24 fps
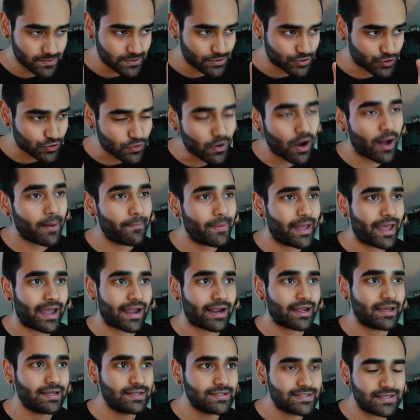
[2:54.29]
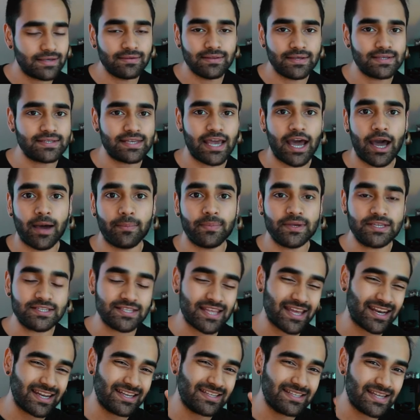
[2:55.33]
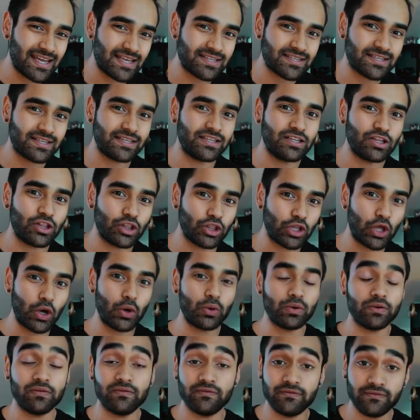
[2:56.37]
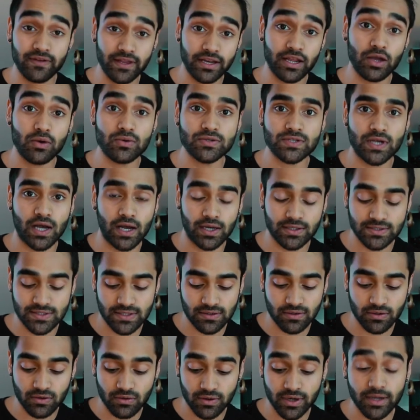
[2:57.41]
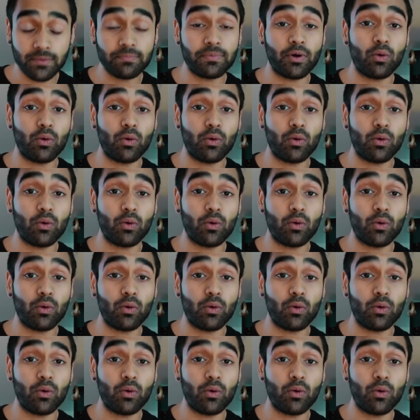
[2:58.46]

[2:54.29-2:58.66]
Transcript: drawback to this app is that it doesn't load videos onto the grid,